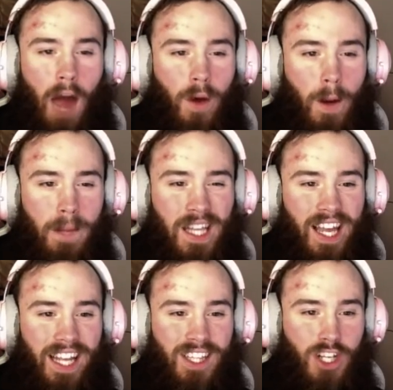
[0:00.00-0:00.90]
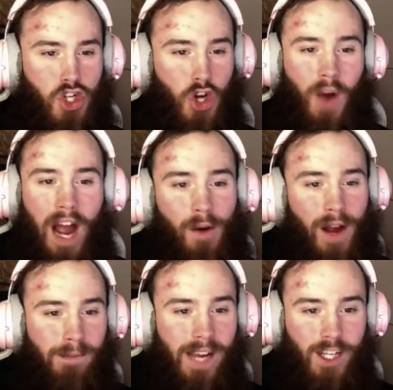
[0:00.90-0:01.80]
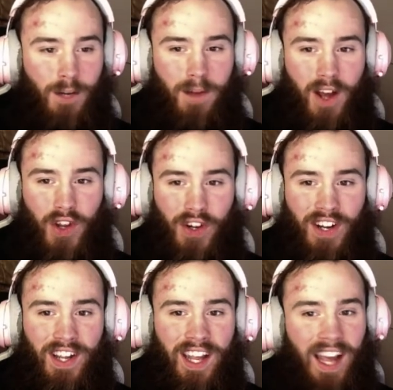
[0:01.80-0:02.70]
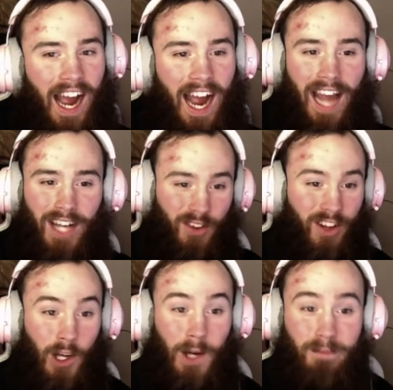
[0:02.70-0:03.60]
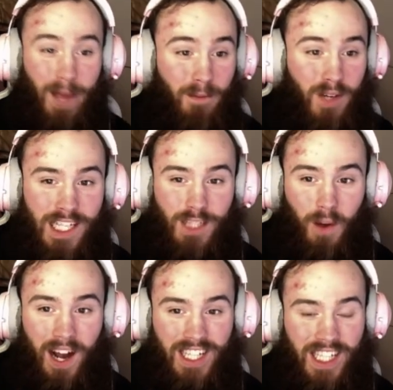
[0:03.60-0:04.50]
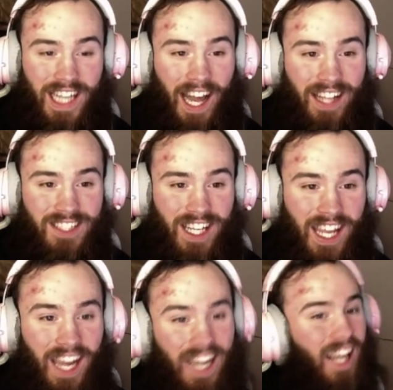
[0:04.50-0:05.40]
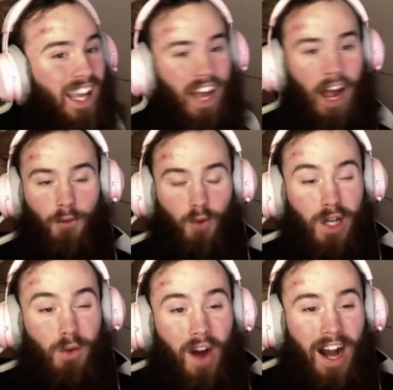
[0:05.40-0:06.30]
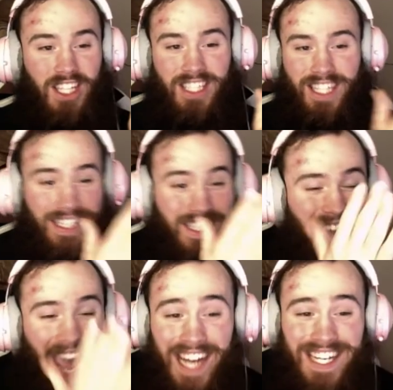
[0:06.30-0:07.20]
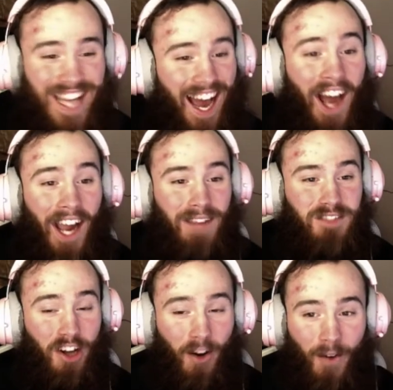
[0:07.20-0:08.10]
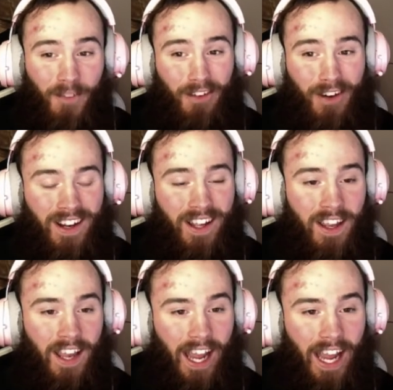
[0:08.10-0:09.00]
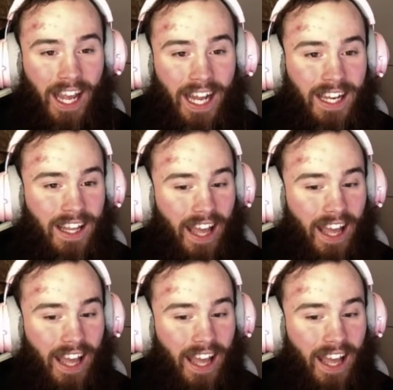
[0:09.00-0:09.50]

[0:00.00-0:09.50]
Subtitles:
want to be like the show How I Met Your Mother. I had good memories watching that as a kid. I rewatched it 10 times over, and